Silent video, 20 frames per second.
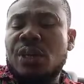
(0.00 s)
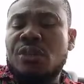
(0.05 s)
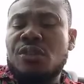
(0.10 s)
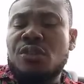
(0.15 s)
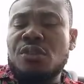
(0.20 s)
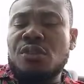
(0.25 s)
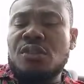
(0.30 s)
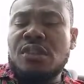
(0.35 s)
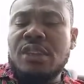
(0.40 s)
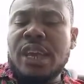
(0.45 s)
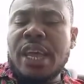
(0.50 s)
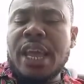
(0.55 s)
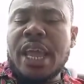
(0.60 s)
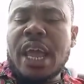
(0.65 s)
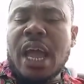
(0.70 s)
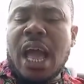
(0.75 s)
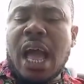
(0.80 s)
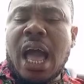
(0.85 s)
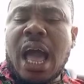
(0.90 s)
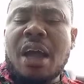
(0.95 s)

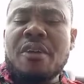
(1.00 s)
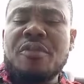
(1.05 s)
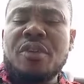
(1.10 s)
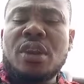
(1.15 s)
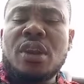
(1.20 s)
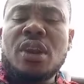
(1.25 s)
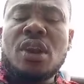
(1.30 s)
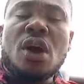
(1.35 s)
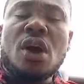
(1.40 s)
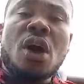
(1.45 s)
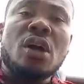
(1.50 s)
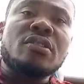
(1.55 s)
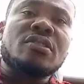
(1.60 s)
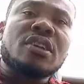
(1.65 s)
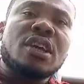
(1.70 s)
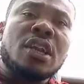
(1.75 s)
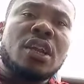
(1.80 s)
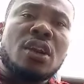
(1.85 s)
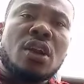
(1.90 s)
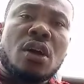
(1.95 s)
Today I have a lot
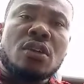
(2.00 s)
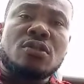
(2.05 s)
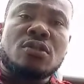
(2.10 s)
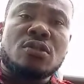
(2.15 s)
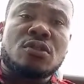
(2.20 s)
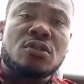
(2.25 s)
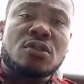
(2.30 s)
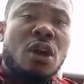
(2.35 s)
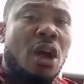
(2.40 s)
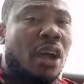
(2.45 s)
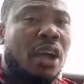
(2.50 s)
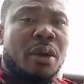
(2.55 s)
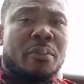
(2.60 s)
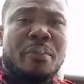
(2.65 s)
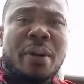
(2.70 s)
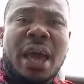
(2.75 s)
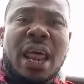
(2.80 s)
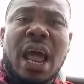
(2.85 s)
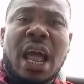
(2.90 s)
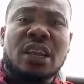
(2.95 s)
to talk
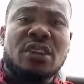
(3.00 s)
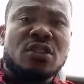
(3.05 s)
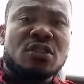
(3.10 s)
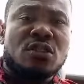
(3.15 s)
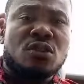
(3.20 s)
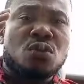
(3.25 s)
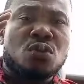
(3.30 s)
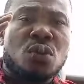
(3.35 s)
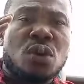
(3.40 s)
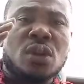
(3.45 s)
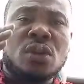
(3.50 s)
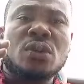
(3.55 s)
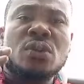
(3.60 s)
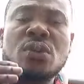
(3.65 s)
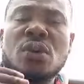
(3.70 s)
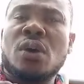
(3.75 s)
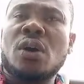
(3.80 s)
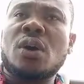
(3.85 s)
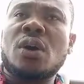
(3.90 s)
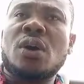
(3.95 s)
about. I just want to
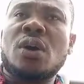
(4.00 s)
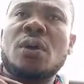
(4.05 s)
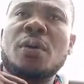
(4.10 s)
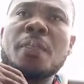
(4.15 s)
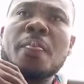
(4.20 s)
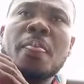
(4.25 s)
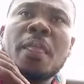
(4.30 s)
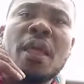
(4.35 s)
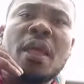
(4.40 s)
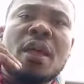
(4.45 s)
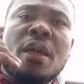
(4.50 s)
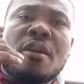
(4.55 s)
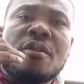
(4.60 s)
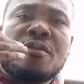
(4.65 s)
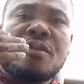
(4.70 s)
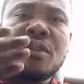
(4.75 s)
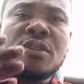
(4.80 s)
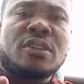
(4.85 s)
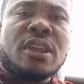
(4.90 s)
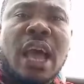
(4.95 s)

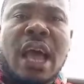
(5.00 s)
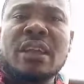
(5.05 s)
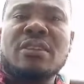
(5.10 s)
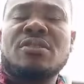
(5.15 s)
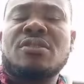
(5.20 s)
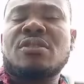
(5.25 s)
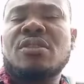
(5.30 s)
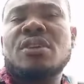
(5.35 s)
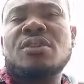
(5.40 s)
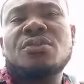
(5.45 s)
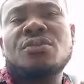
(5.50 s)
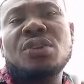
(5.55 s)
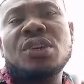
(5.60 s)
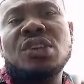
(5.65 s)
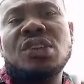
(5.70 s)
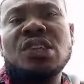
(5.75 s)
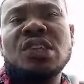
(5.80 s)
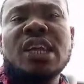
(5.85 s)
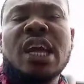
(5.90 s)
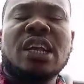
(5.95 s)
for that
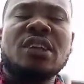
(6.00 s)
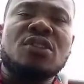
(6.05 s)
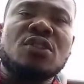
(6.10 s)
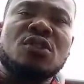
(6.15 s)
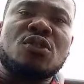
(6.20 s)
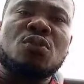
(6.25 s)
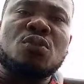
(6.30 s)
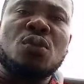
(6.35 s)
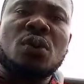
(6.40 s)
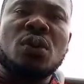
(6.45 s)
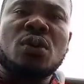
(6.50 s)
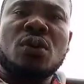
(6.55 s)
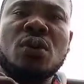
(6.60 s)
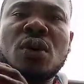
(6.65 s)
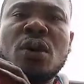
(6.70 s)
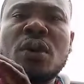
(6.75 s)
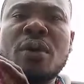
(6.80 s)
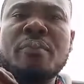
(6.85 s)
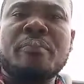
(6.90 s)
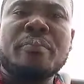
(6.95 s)
reason I just want
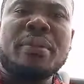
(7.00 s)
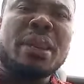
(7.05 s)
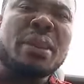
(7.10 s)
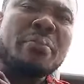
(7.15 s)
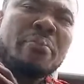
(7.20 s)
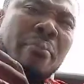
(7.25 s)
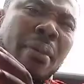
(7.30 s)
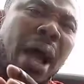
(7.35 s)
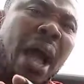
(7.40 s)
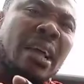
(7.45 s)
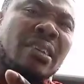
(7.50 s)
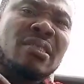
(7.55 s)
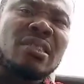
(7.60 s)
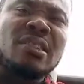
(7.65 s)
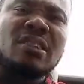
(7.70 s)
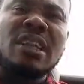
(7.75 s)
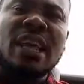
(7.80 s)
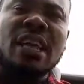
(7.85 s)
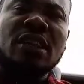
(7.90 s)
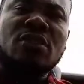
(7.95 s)
to
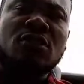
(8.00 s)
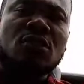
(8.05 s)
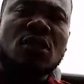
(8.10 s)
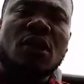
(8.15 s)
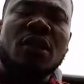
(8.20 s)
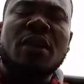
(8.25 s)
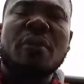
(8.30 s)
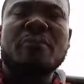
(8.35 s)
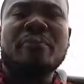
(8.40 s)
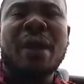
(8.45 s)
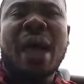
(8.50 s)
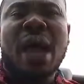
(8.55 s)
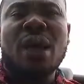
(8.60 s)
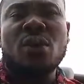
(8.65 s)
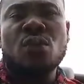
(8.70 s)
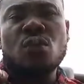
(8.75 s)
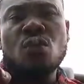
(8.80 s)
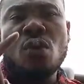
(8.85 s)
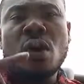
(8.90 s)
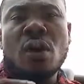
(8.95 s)
minimize it and talk about
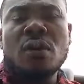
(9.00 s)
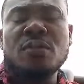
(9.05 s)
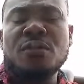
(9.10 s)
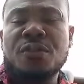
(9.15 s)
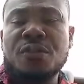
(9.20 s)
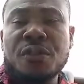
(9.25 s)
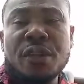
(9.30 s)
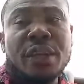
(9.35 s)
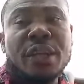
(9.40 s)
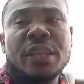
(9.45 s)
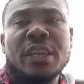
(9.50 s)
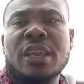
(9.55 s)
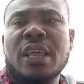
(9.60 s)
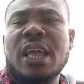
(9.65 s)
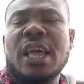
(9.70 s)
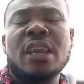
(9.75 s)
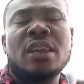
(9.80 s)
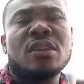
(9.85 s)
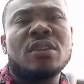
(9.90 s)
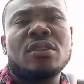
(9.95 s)
one thing,
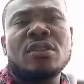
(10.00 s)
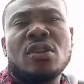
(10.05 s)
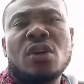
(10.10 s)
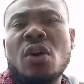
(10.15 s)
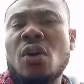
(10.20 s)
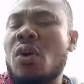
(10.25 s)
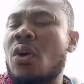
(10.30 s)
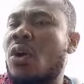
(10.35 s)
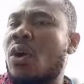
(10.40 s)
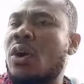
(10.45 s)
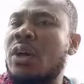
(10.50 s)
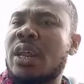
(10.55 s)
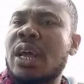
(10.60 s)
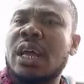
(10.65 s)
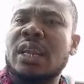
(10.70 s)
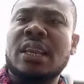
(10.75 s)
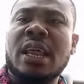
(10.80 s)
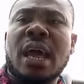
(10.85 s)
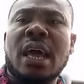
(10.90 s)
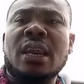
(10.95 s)
and not
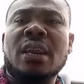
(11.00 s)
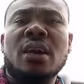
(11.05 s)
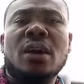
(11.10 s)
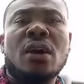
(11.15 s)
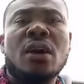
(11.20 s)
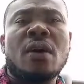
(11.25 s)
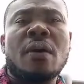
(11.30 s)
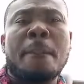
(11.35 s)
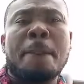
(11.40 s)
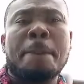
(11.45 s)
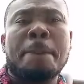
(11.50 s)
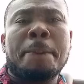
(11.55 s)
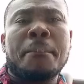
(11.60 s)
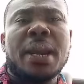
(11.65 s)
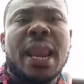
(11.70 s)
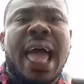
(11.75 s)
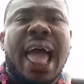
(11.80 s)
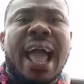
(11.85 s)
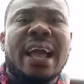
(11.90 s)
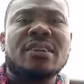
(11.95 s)
other than
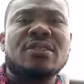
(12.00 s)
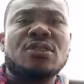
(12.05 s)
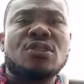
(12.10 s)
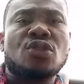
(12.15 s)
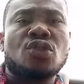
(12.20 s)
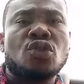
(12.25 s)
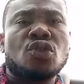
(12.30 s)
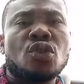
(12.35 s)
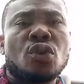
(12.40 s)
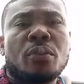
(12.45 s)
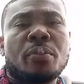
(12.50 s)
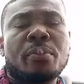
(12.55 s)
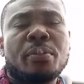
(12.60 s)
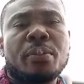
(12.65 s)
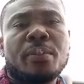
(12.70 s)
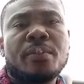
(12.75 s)
black soap.